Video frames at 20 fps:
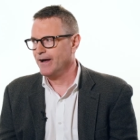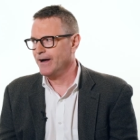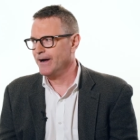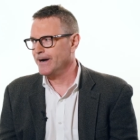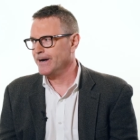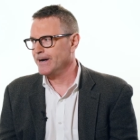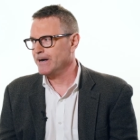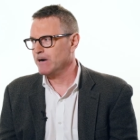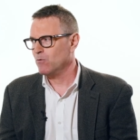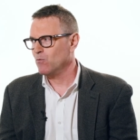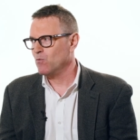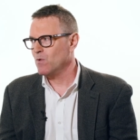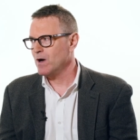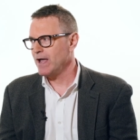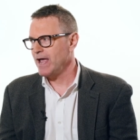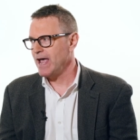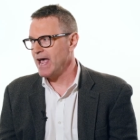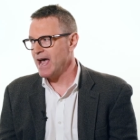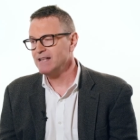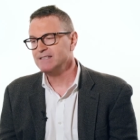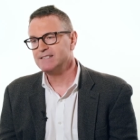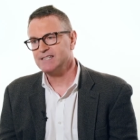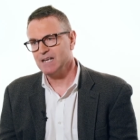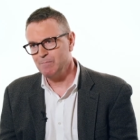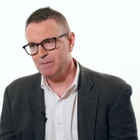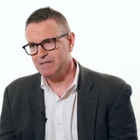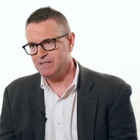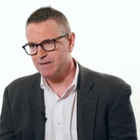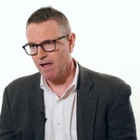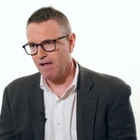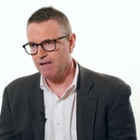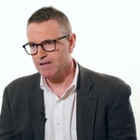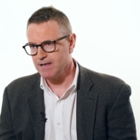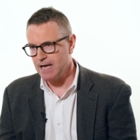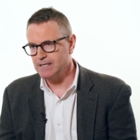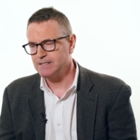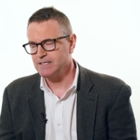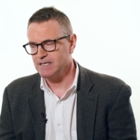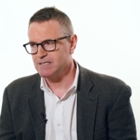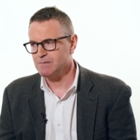uh, had some
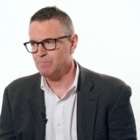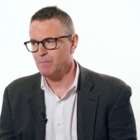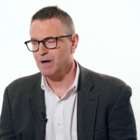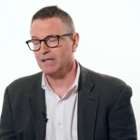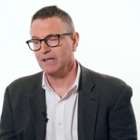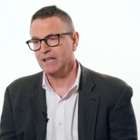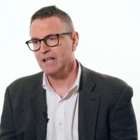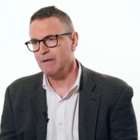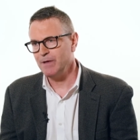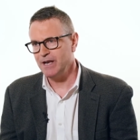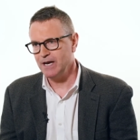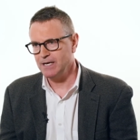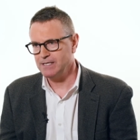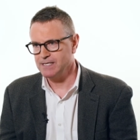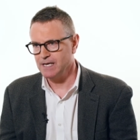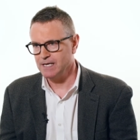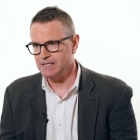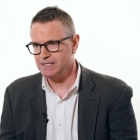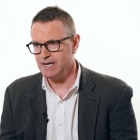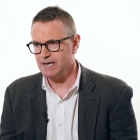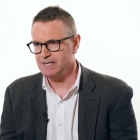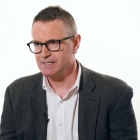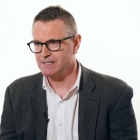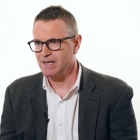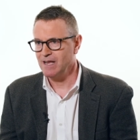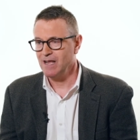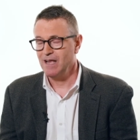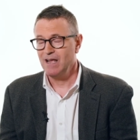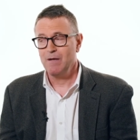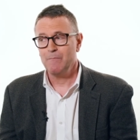successes, but limited success,